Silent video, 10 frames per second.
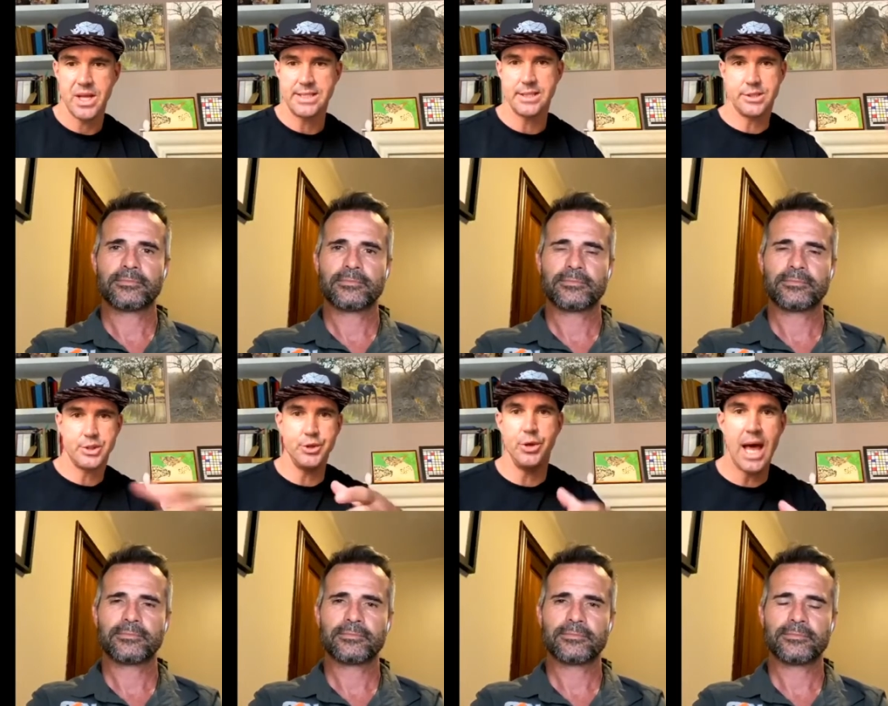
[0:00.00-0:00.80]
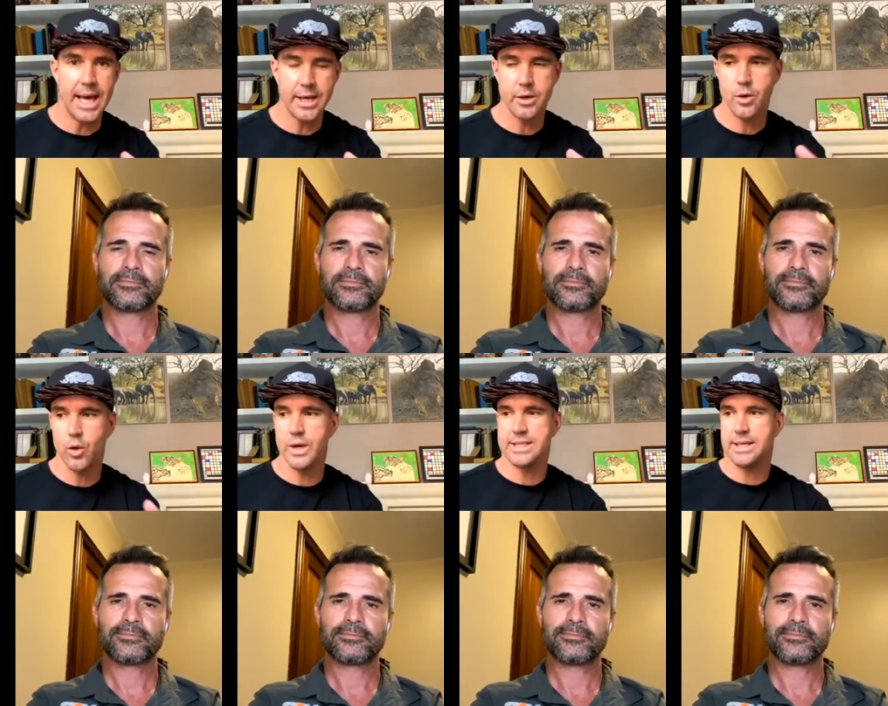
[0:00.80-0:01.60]
Speaker 1: it zoo like,
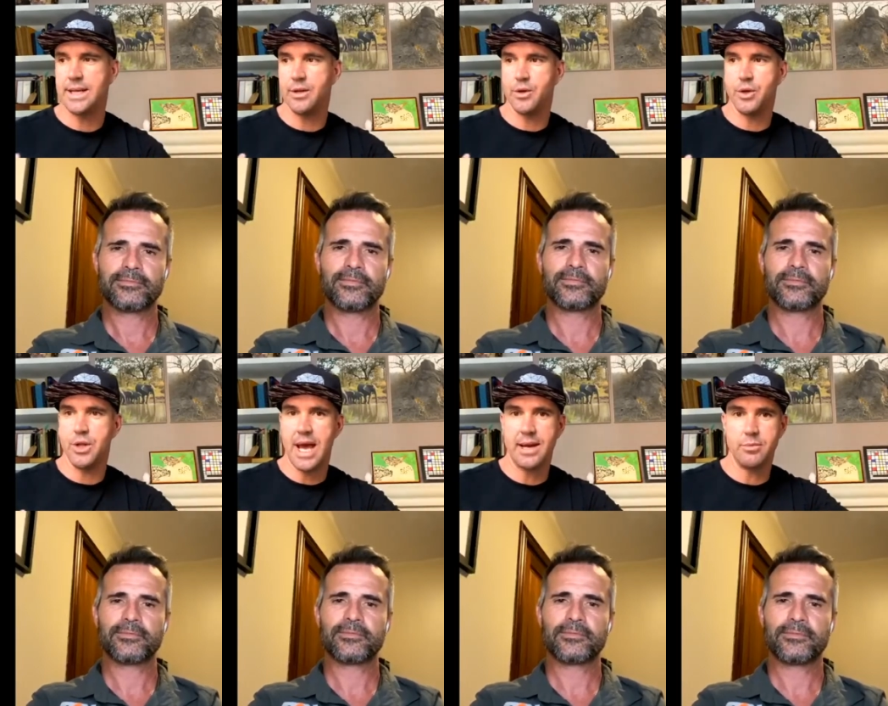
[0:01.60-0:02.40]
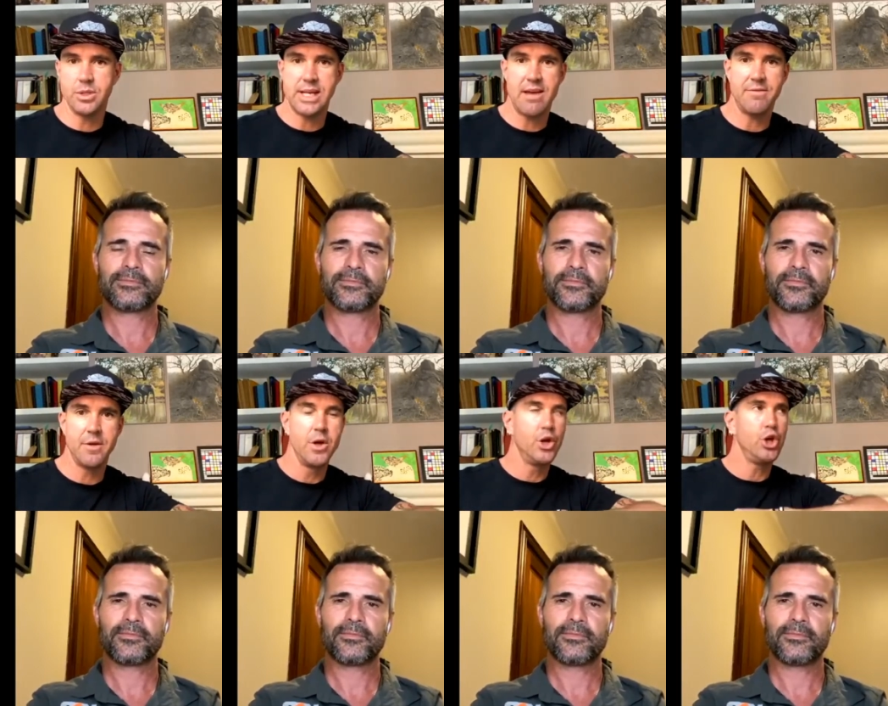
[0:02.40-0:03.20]
or is it, or do the animals have
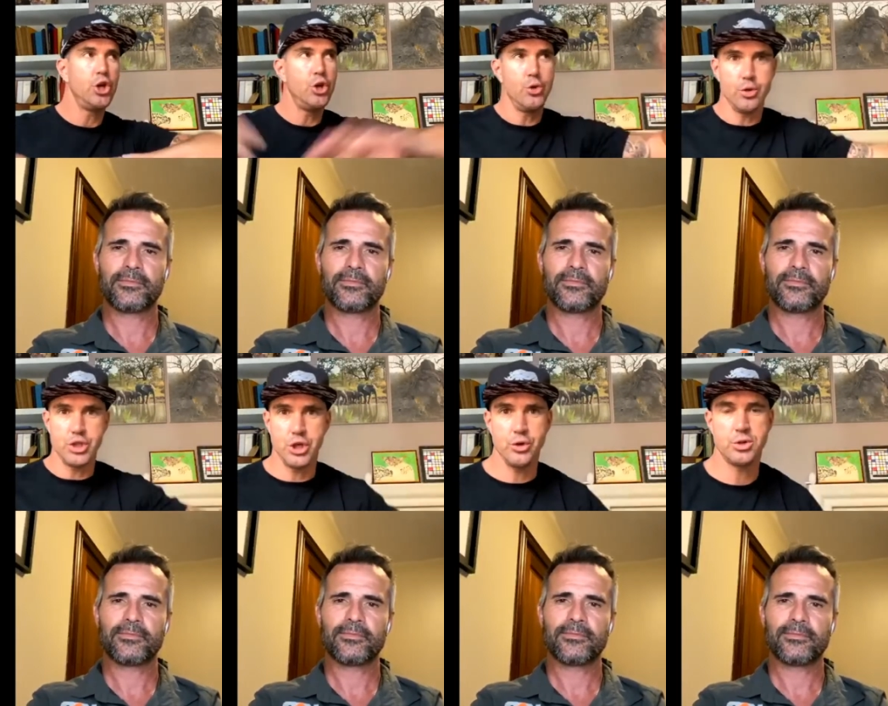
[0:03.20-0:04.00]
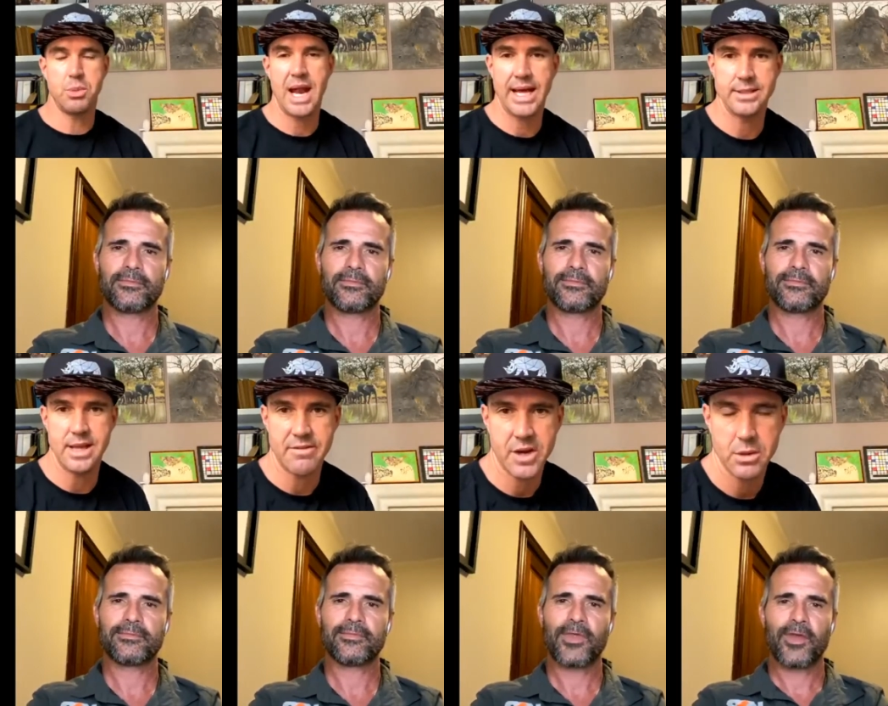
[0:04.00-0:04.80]
huge, huge plains,
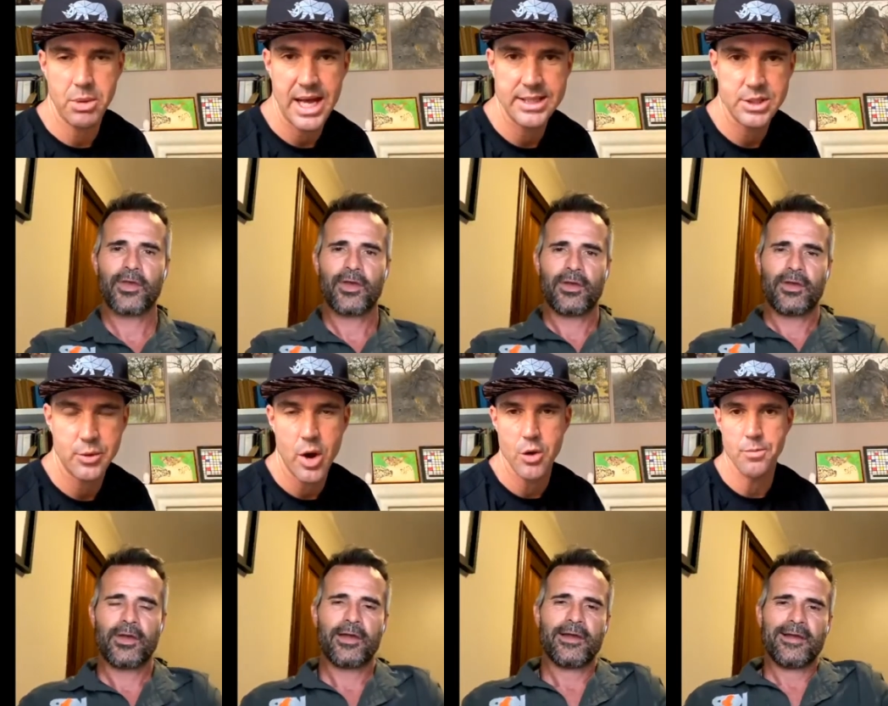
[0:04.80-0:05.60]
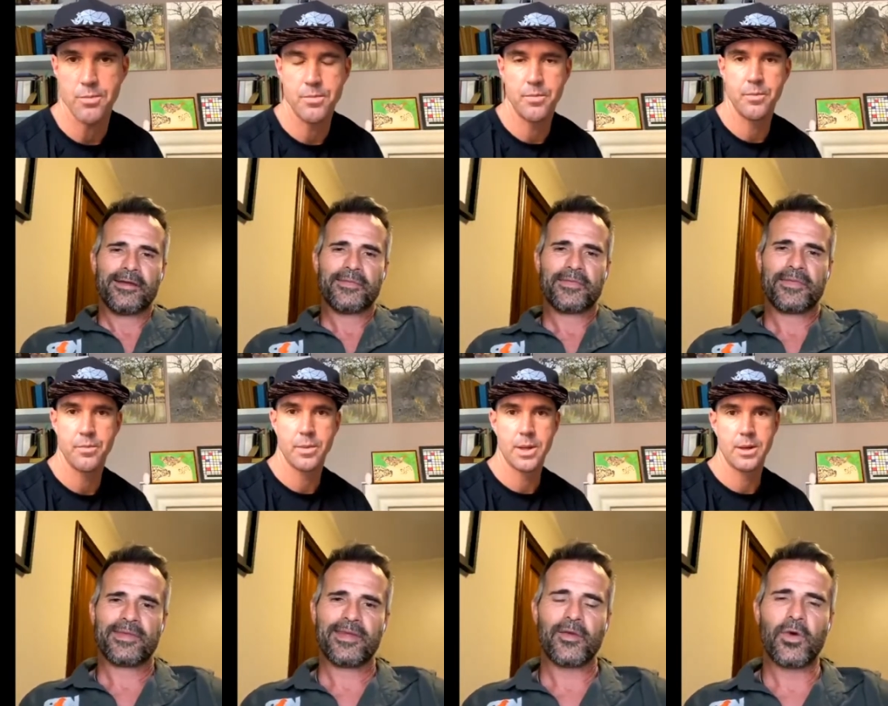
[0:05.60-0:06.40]
African plains to roam?
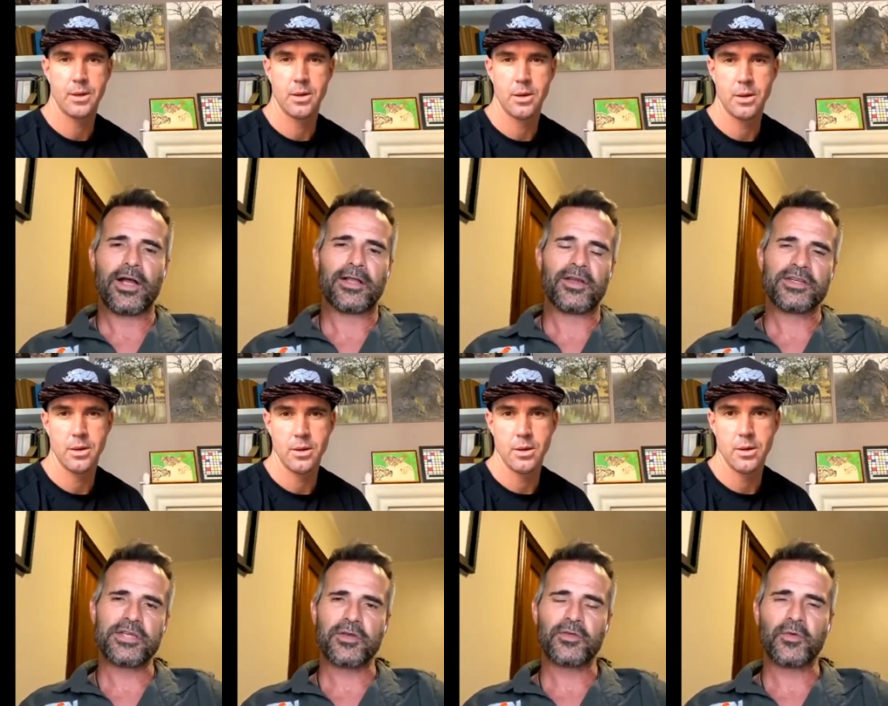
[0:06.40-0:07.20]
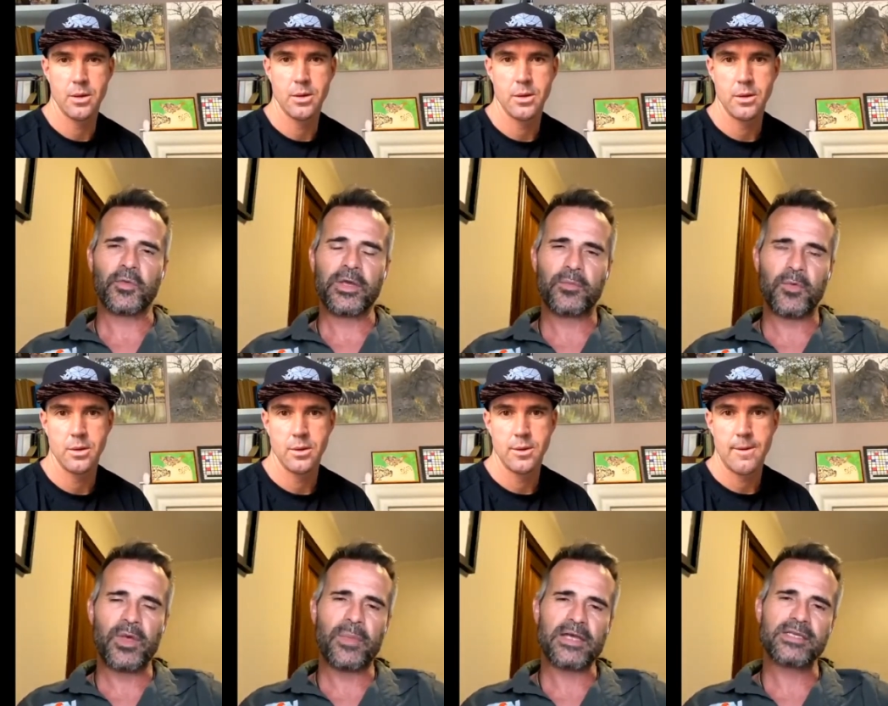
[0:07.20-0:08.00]
Speaker 2: Well, so we we
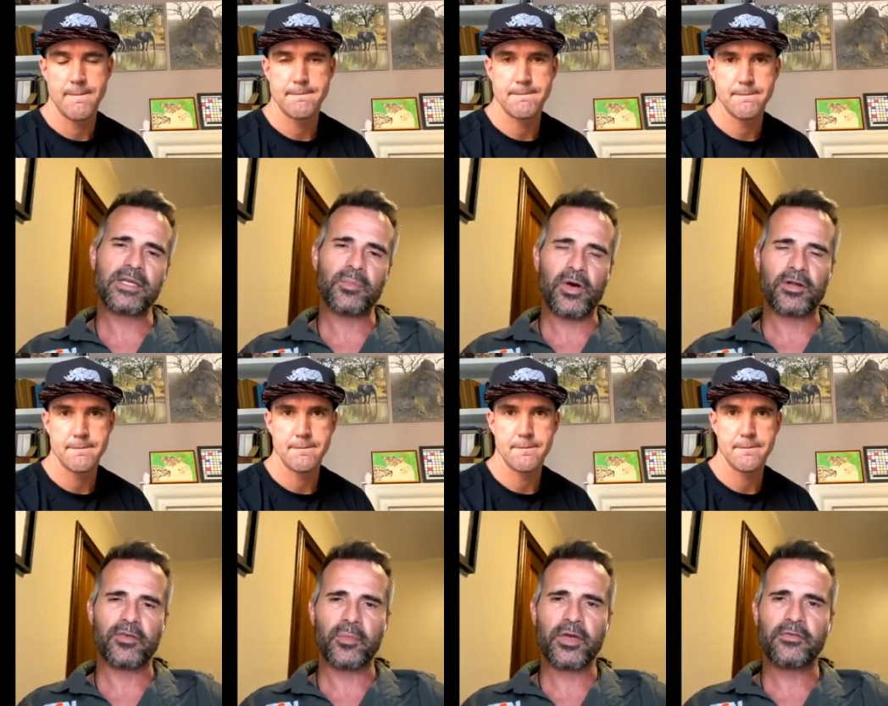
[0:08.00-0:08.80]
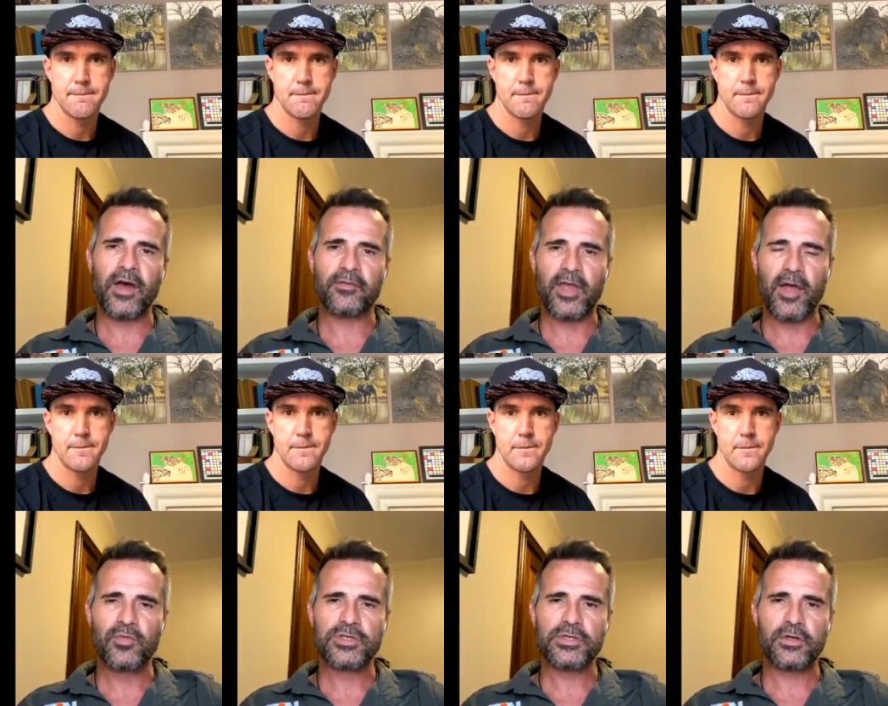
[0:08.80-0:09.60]
basically part of a Big Five game
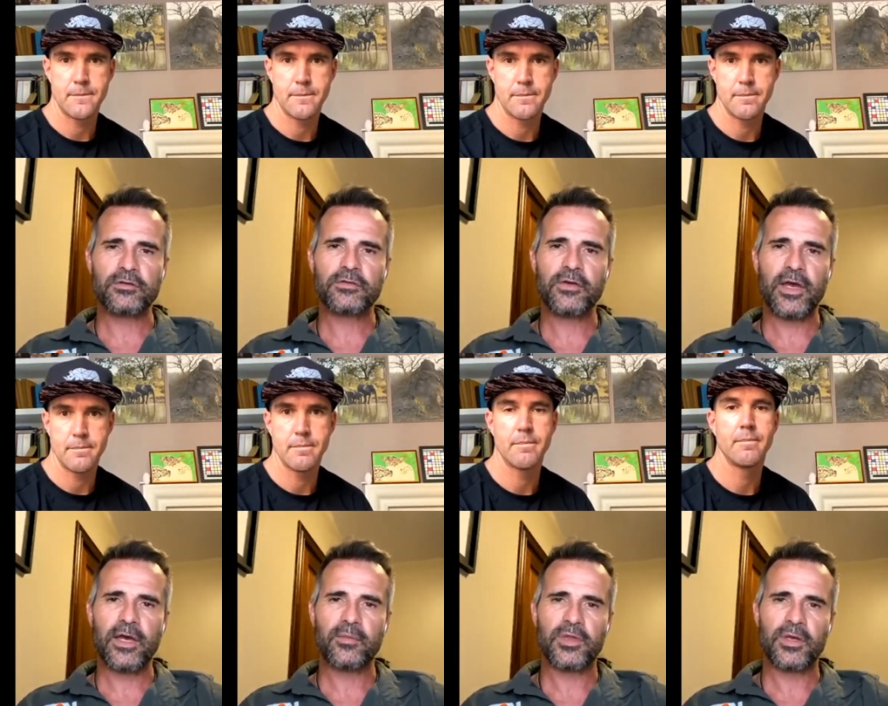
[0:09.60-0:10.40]
reserve, and the